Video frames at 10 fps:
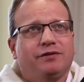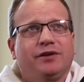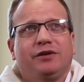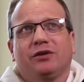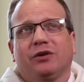
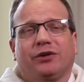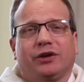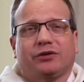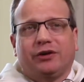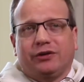physical
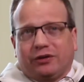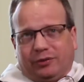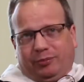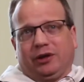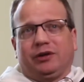things are
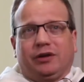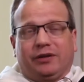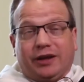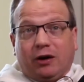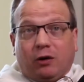
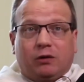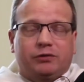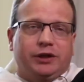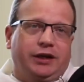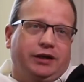interdependent. They all
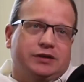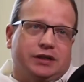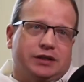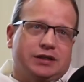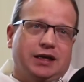really
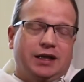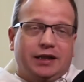exist.